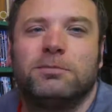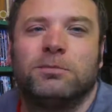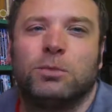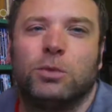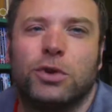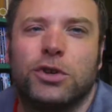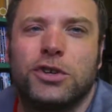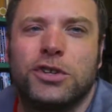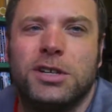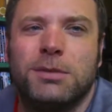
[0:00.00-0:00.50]

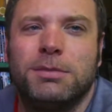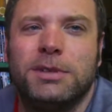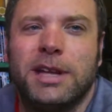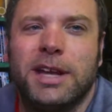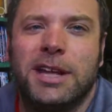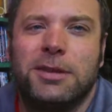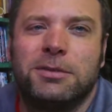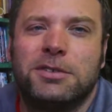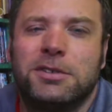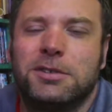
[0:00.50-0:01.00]
Watership
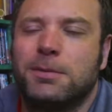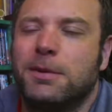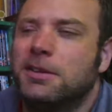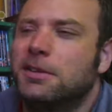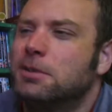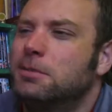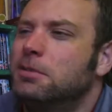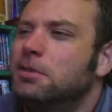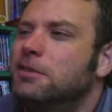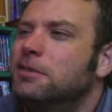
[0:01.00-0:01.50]
Down, which I suppose
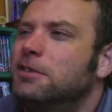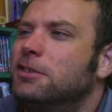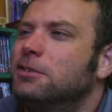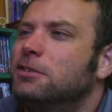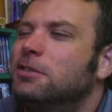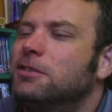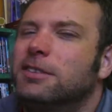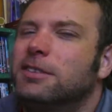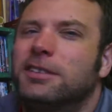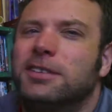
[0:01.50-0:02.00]
is a bit of a
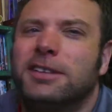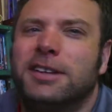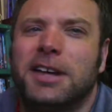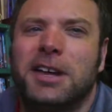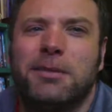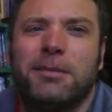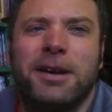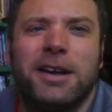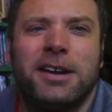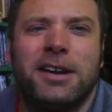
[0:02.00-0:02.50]
sort of an
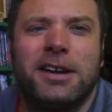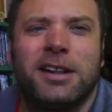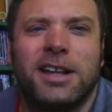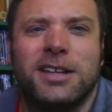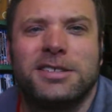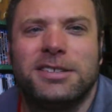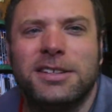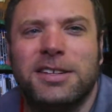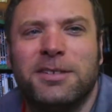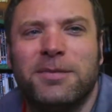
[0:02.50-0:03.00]
animated
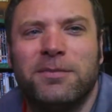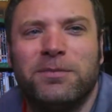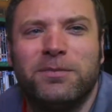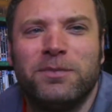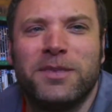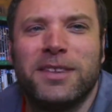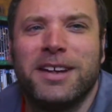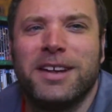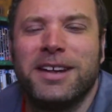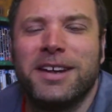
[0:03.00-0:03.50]
classic.
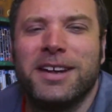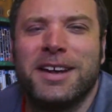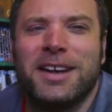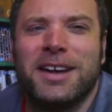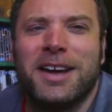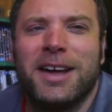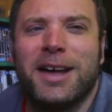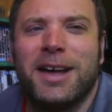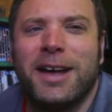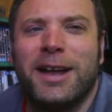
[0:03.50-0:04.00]

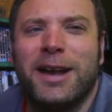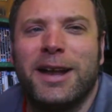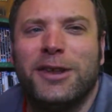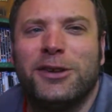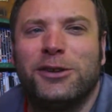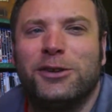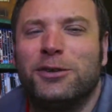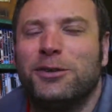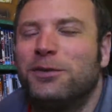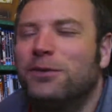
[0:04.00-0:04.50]
Another
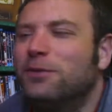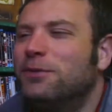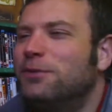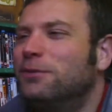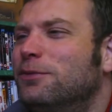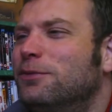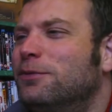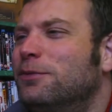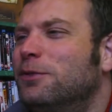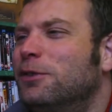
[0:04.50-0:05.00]
sort of,
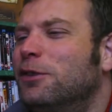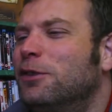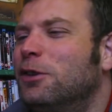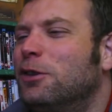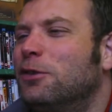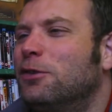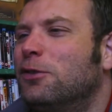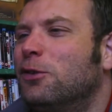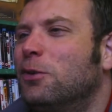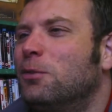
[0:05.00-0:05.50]
a lot
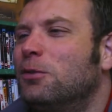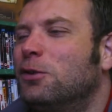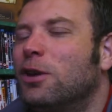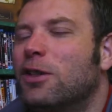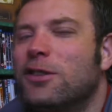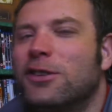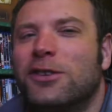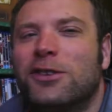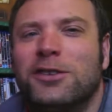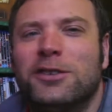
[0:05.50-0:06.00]
of films
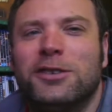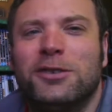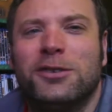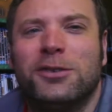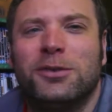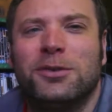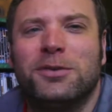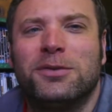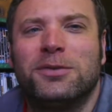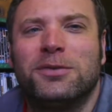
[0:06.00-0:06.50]
like this that are
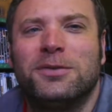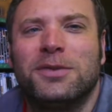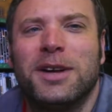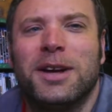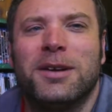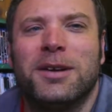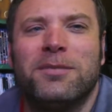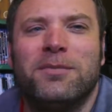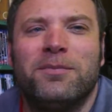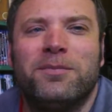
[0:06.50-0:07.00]
sort of
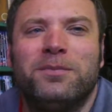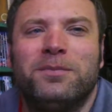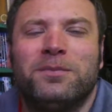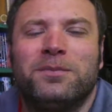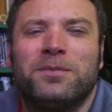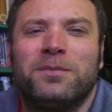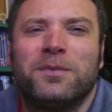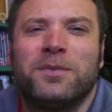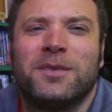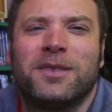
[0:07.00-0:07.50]
kind
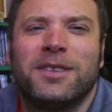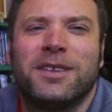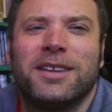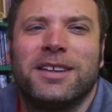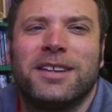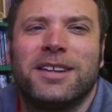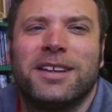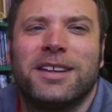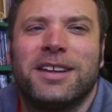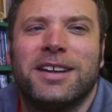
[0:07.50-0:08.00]

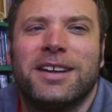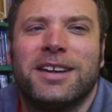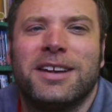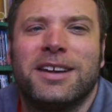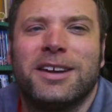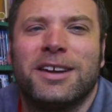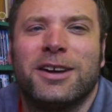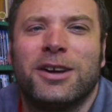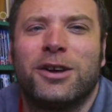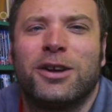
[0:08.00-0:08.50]

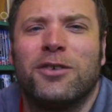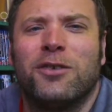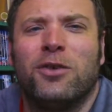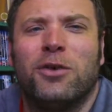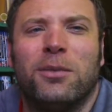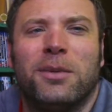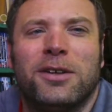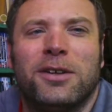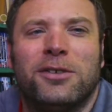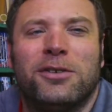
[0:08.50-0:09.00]
of
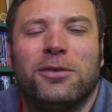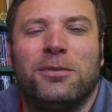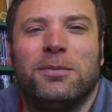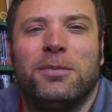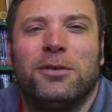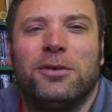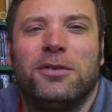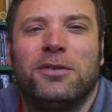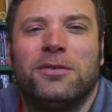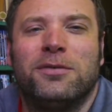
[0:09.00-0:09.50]
all about
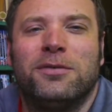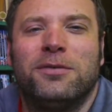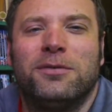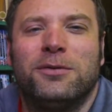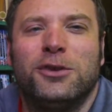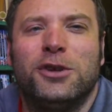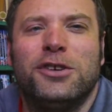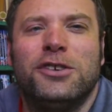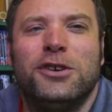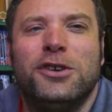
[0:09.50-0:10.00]
sort of
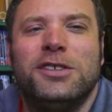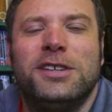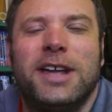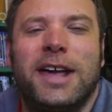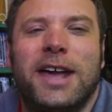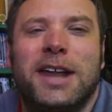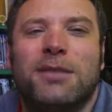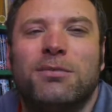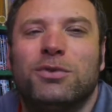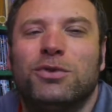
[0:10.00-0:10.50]
using
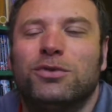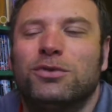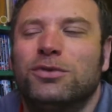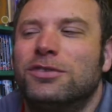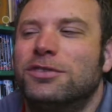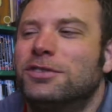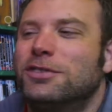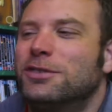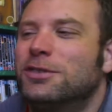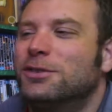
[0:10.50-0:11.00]

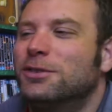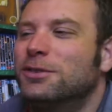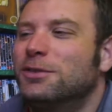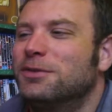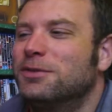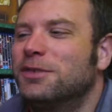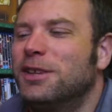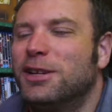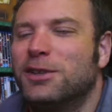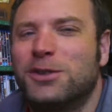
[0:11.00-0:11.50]
animals to sort
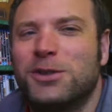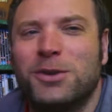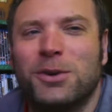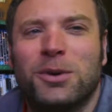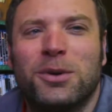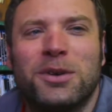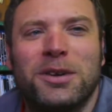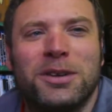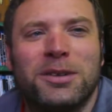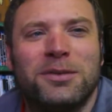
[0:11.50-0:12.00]
of tell a
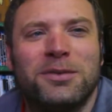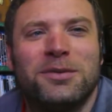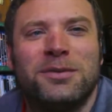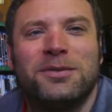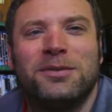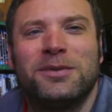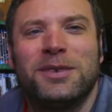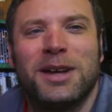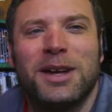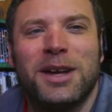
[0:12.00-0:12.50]
story of
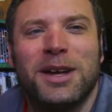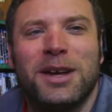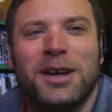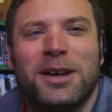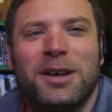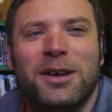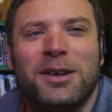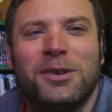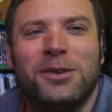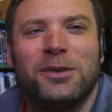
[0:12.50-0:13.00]

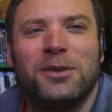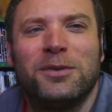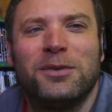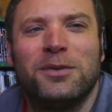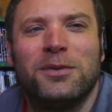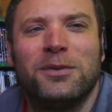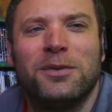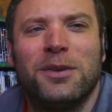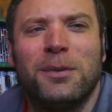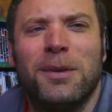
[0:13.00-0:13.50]
sort
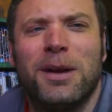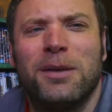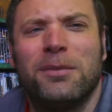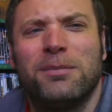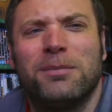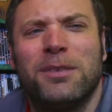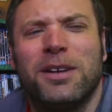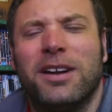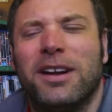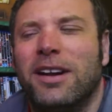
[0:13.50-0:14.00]
of about,
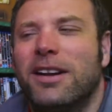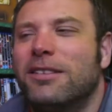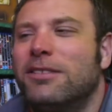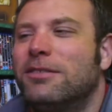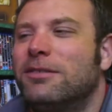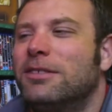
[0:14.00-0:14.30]
I don't know,